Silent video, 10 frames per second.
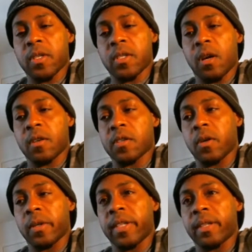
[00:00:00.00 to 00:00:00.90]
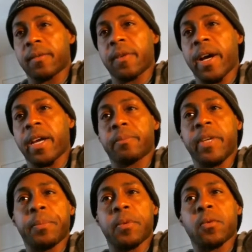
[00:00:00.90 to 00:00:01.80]
is also identifying
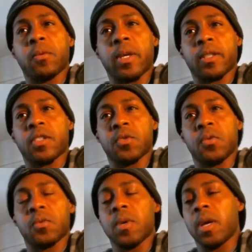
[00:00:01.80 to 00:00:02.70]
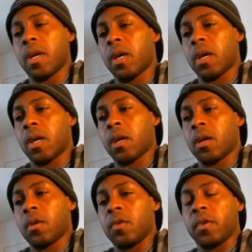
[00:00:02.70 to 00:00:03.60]
people who want to,
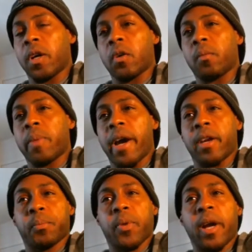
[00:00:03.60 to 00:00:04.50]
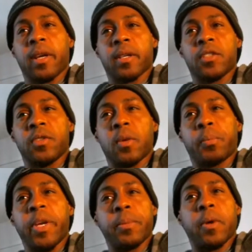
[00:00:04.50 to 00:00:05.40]
you know, buy your product. You know,
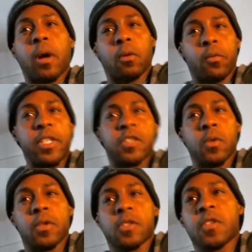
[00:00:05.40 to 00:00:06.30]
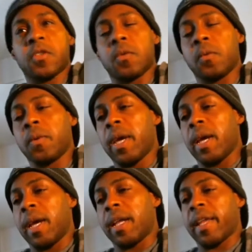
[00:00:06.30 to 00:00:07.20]
people are a resource too,
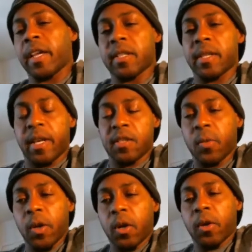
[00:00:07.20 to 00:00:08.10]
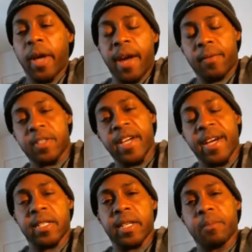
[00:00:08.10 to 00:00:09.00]
and that's where
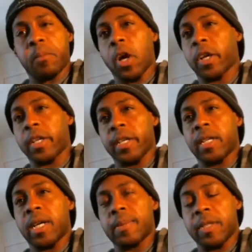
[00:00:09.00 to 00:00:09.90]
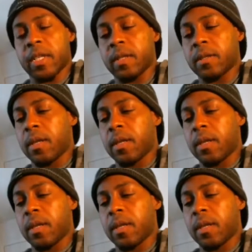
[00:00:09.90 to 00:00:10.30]
advertising and marketing comes in